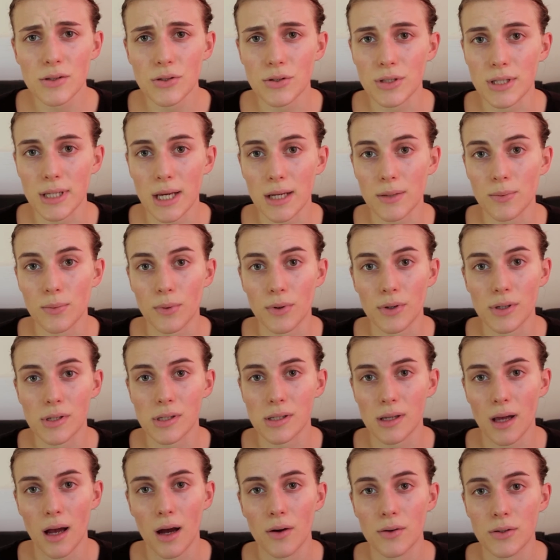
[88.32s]
So that
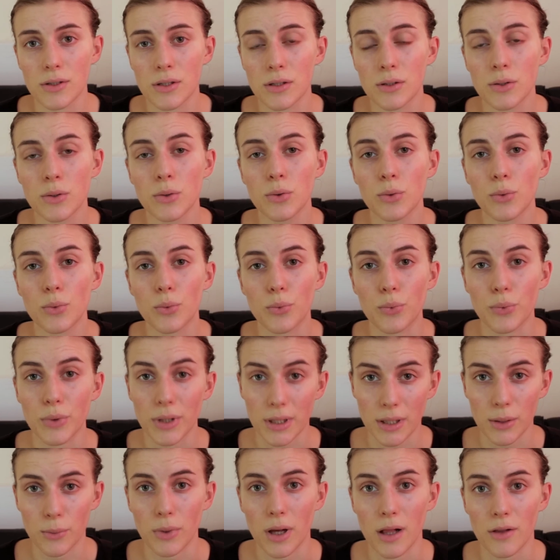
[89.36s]
works out
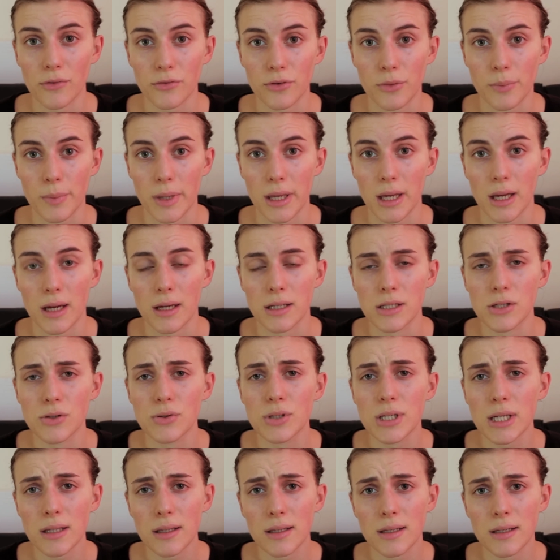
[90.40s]
really well for me. And
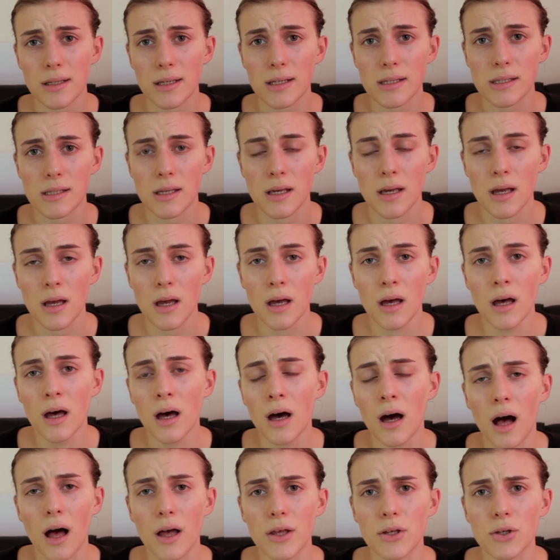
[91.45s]
utilities
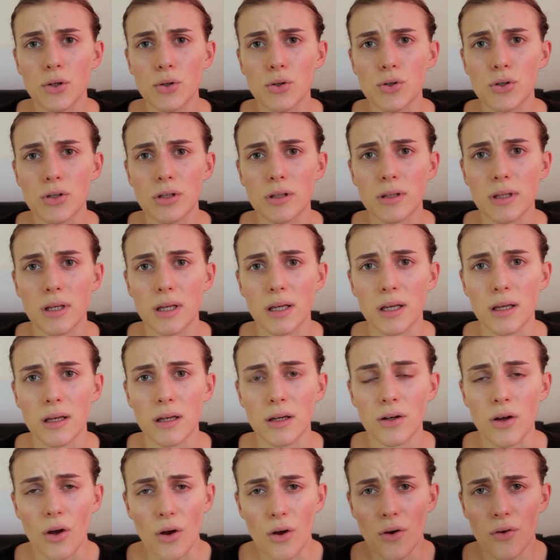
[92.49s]
are
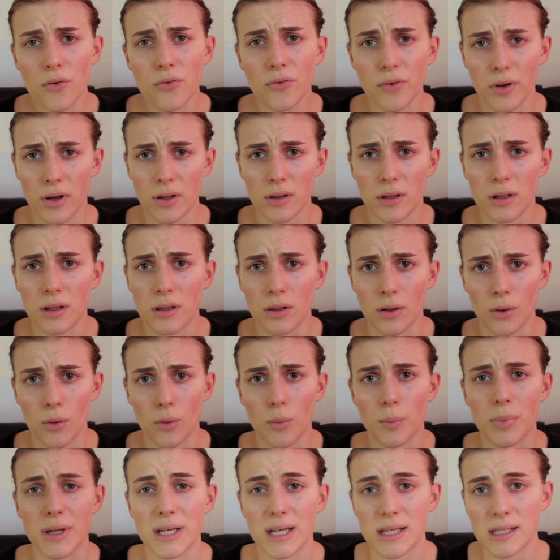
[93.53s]
usually fairly
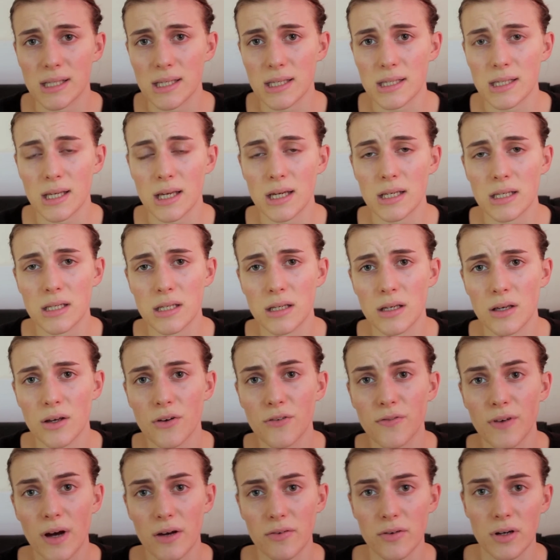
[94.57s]
low. But as I said,
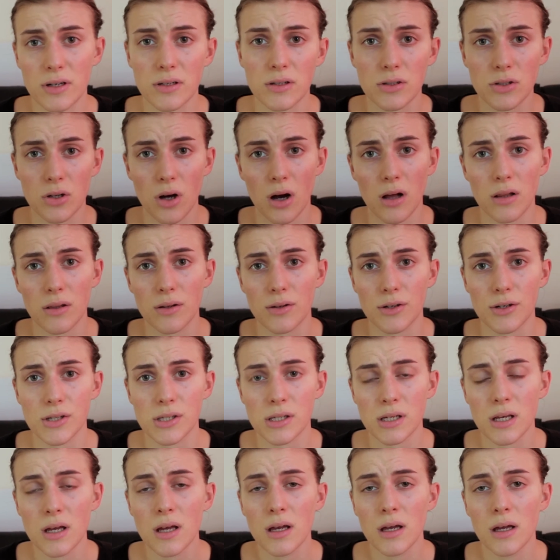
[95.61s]

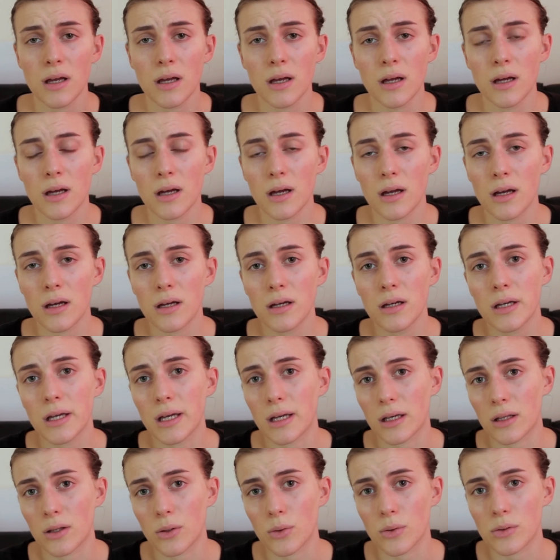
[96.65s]
$500
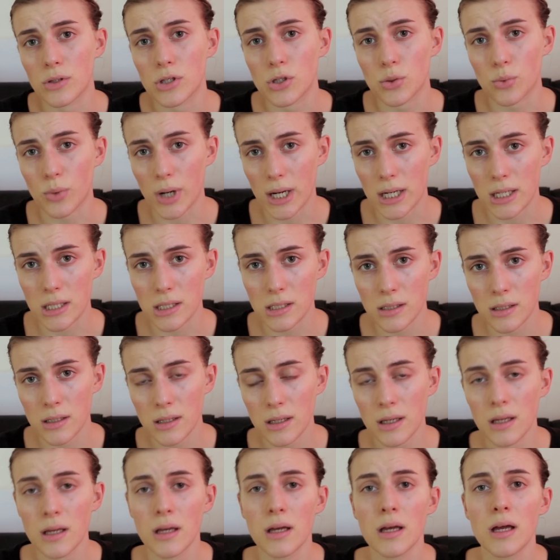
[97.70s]
includes rent
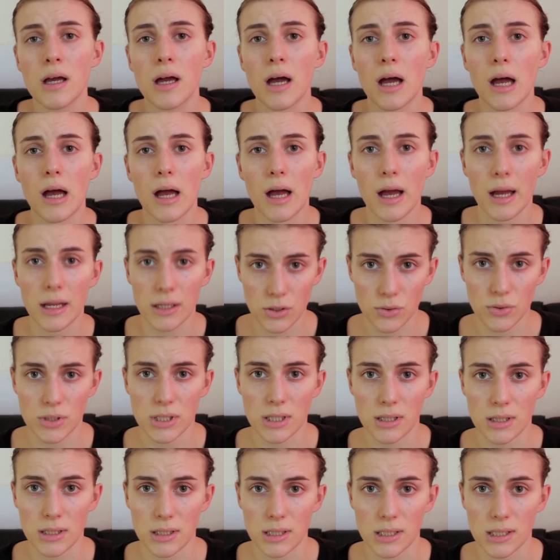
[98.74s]
and
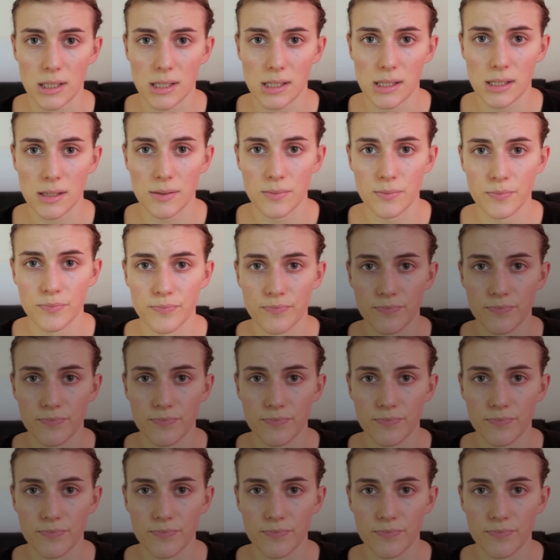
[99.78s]
utilities.